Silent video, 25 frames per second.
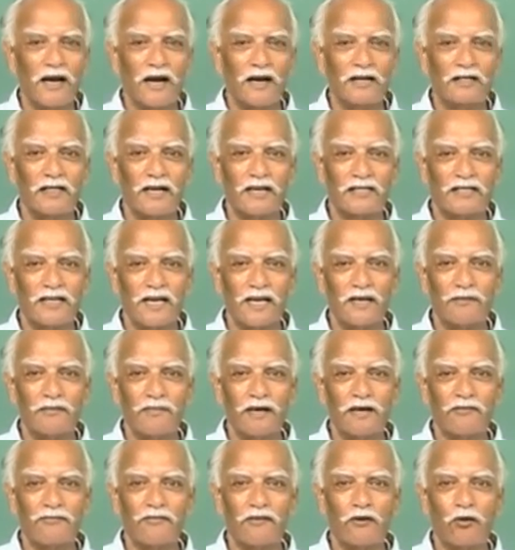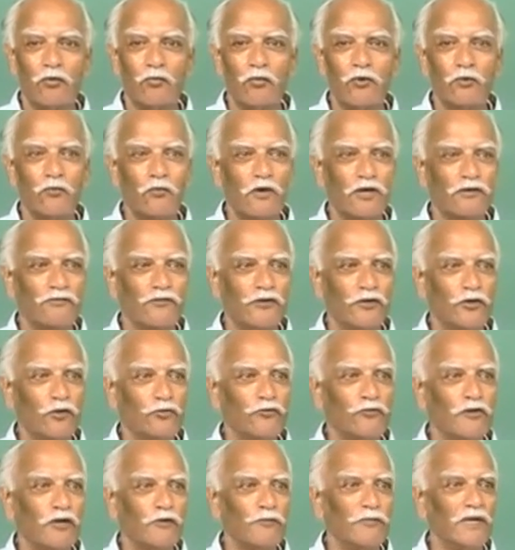At that time a fellow would work for you
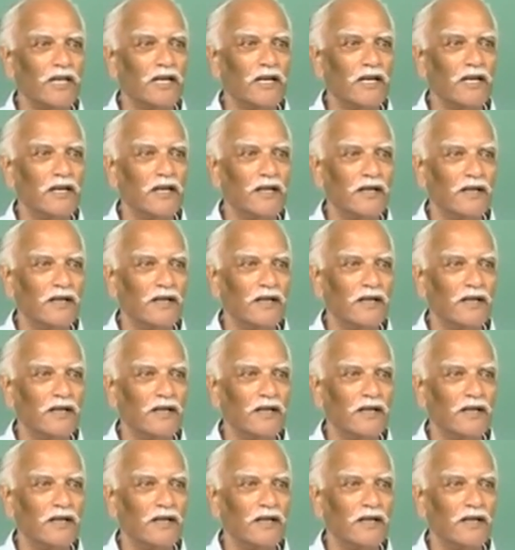for a meal.